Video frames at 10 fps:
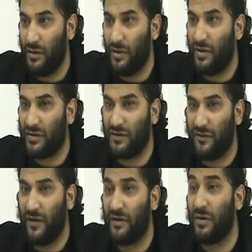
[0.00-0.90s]
because of the
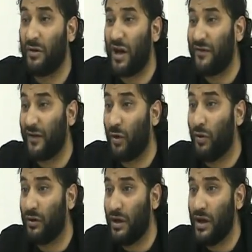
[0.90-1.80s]
fear. The
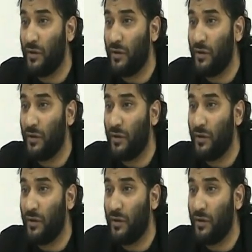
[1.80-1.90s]
munafiqun,